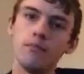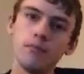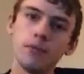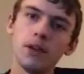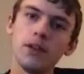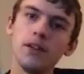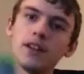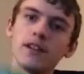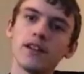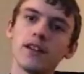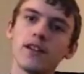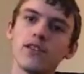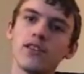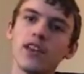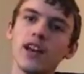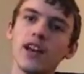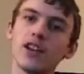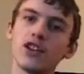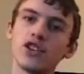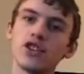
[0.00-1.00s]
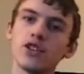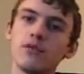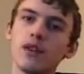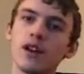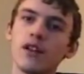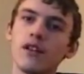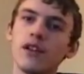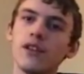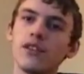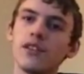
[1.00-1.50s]
building the
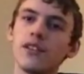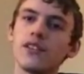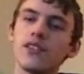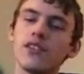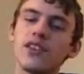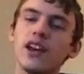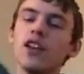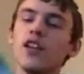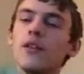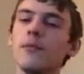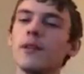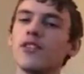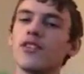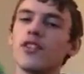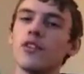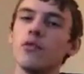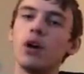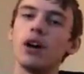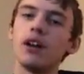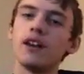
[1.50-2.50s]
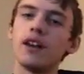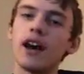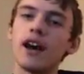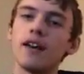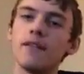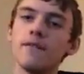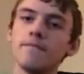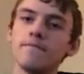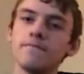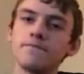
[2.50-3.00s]
sanctuaries and settlements and
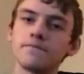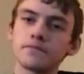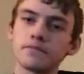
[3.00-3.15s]
whatnot.